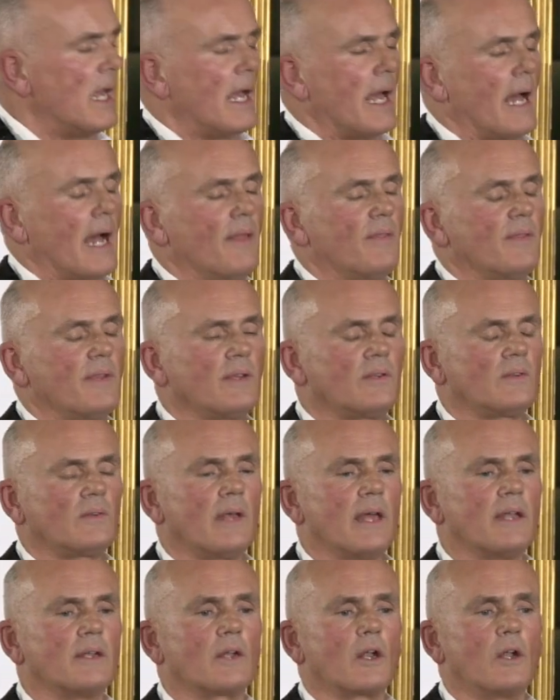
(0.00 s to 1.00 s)
And this
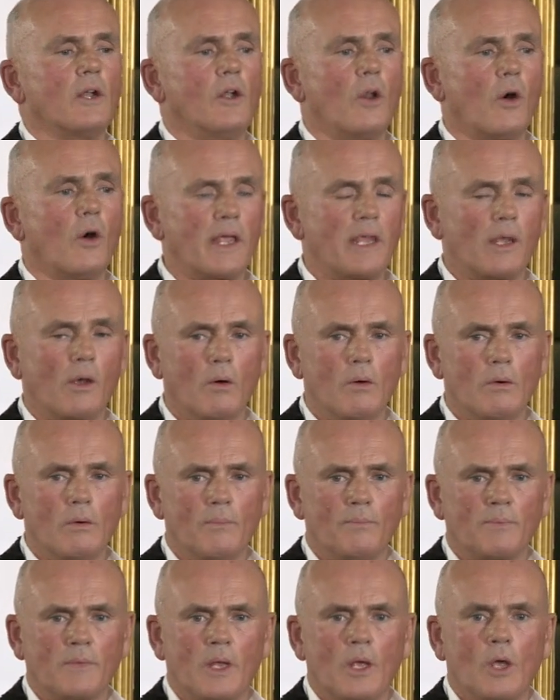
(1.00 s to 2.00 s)
scent, L'Origan,
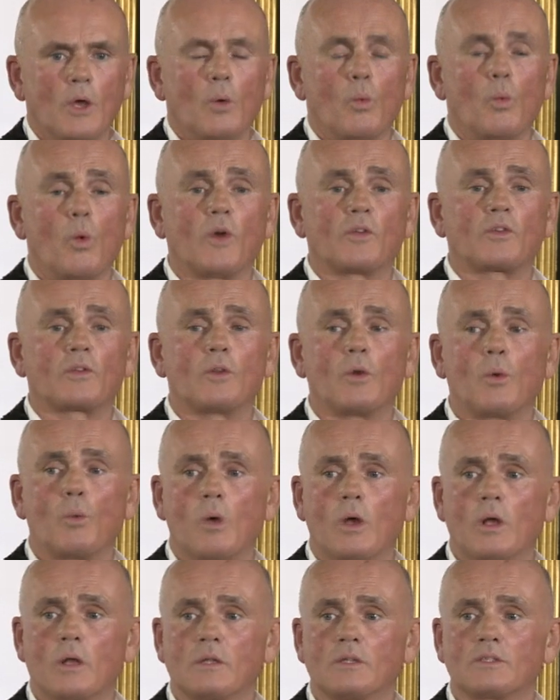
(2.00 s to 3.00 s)
was the
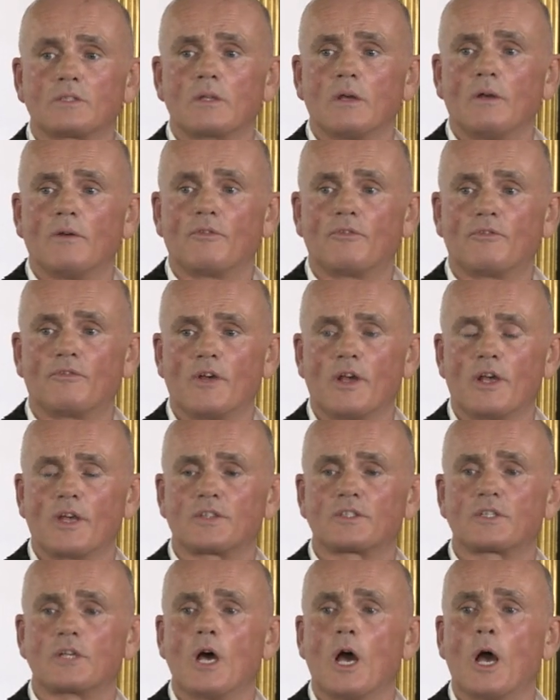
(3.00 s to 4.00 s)
world's first
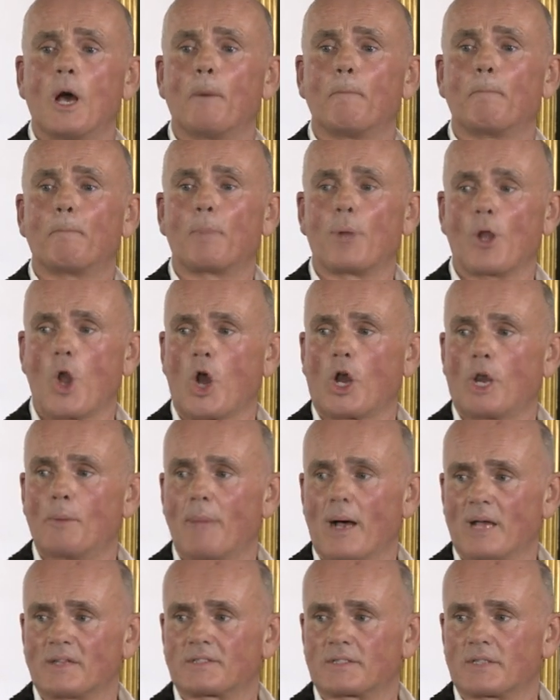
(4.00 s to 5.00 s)

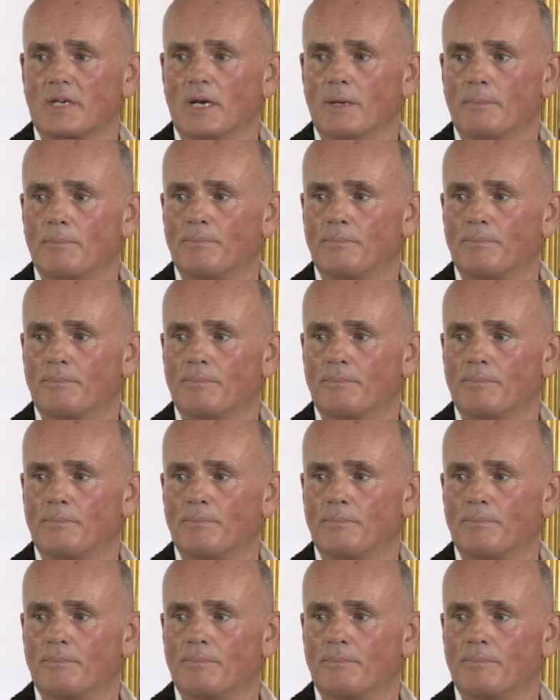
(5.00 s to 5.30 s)
blockbuster.